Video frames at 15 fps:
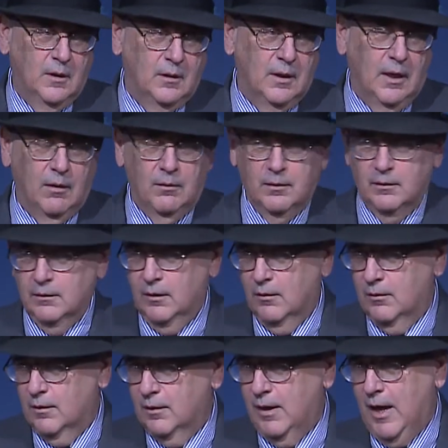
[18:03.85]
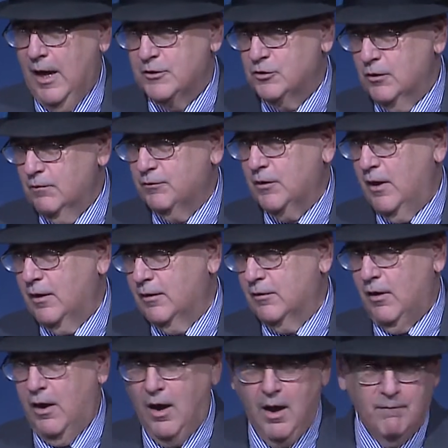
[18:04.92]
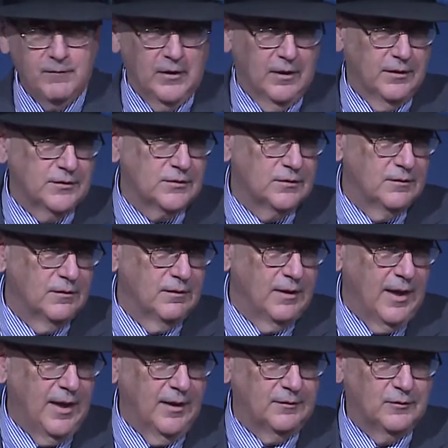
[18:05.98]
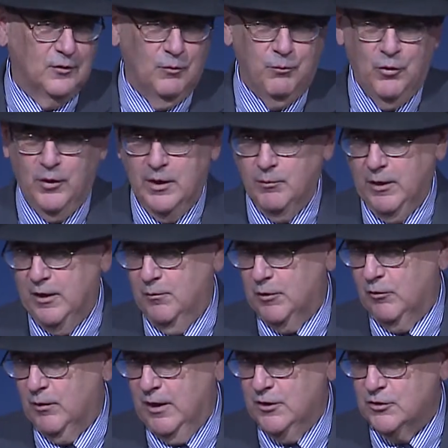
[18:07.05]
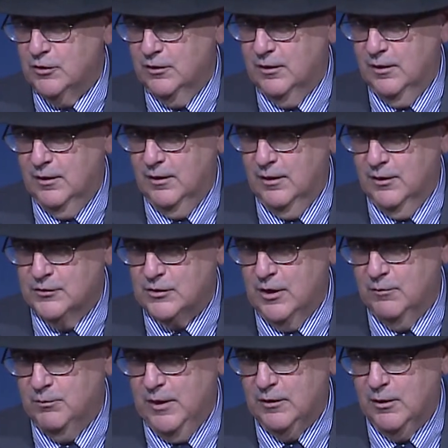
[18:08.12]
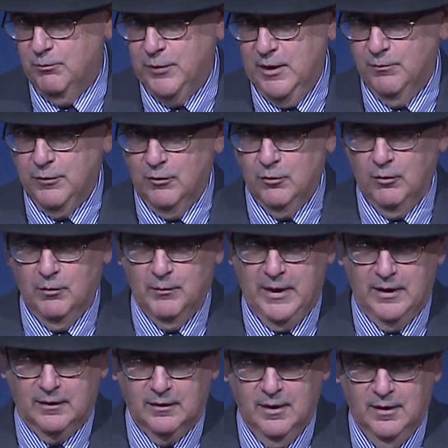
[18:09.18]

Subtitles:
Now, I should have thought it obvious that the point about immigration is admit the people who will make